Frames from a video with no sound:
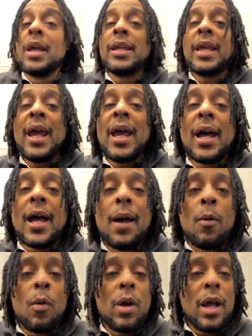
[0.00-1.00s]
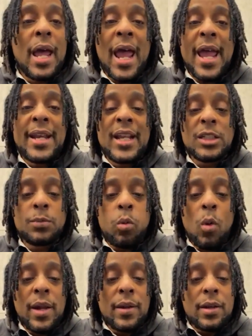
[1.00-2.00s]
Yeah. Hey, at this
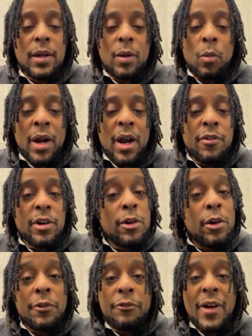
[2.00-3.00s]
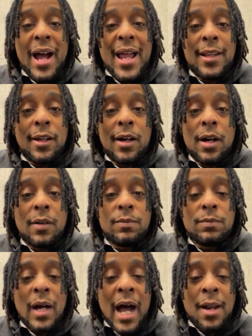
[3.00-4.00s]
point, wherever you can find love,
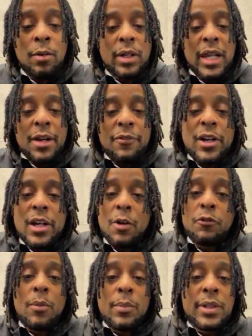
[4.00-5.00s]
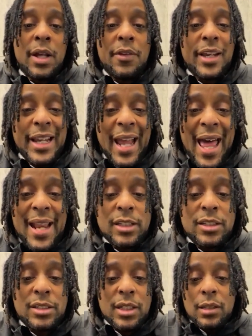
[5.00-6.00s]
I don't care if it comes from another
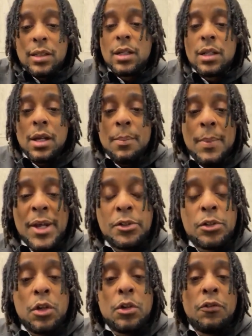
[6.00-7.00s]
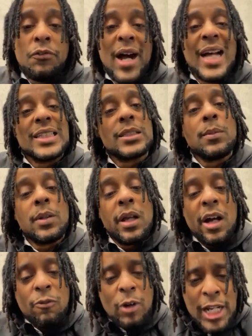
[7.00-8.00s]
galaxy. Make sure you find some
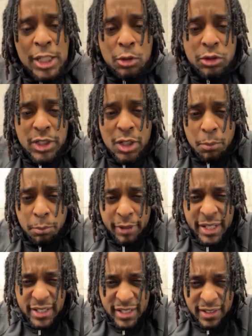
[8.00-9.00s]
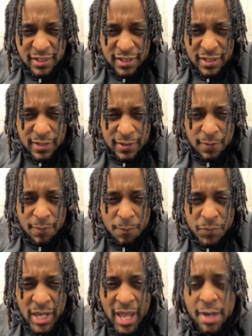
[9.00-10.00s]
love while you still breathing.
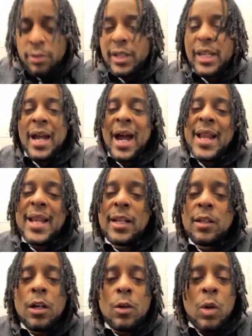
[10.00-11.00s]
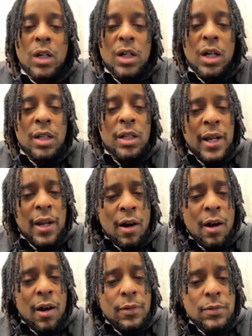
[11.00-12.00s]
I don't care how they look, what color they
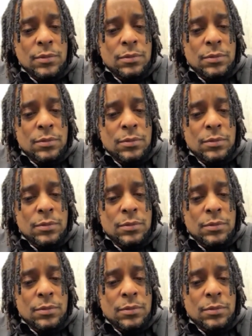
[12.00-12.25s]
are.